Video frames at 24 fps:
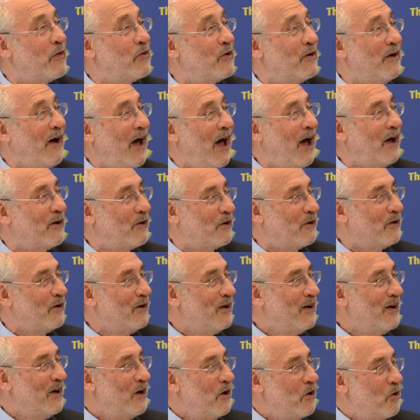the Ladder,
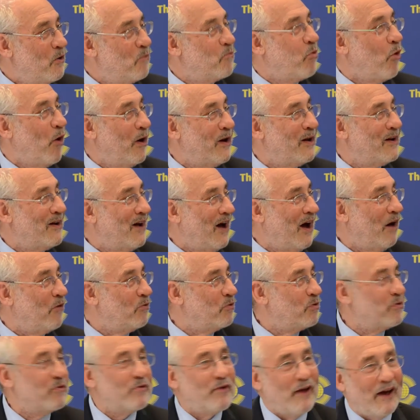who pointed out
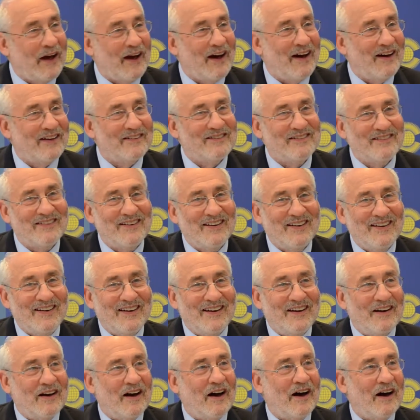that
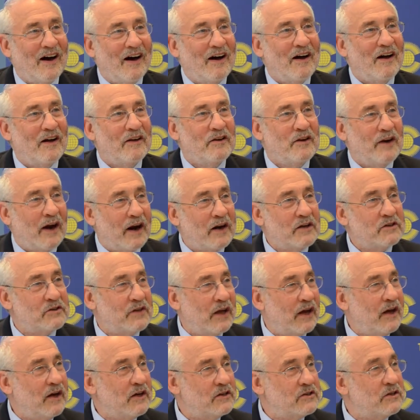the United
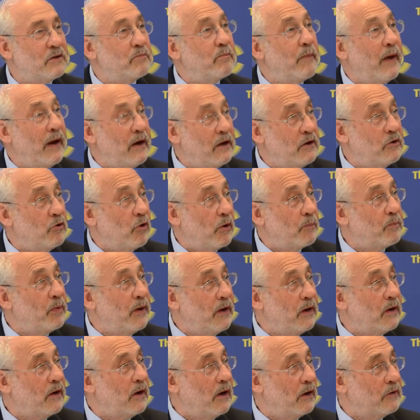States and many
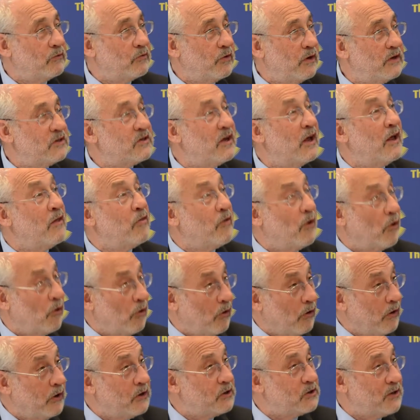European countries, in the
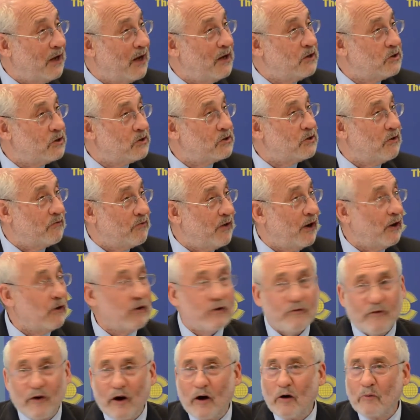early stages of their
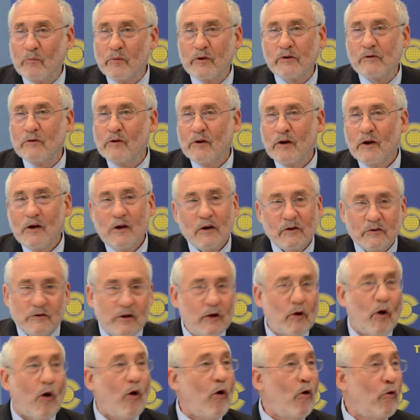development, did
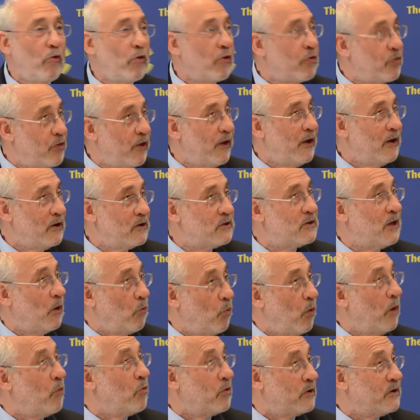all the things that
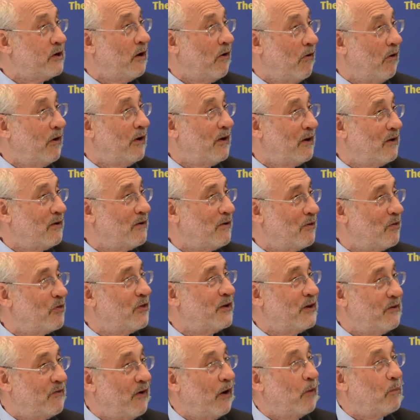we were telling the
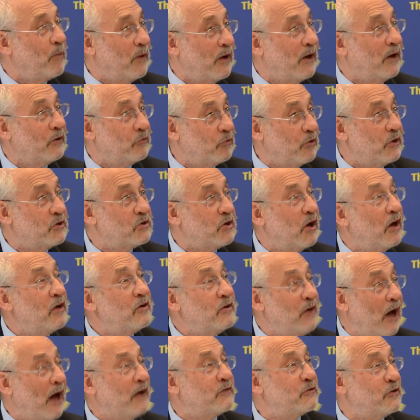developing countries
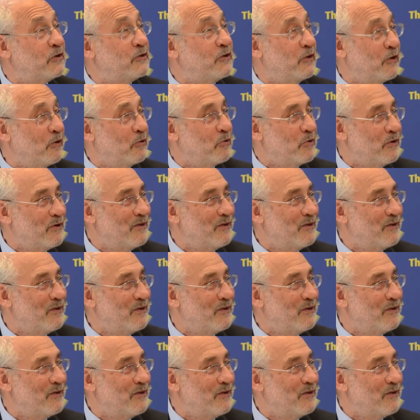not to do.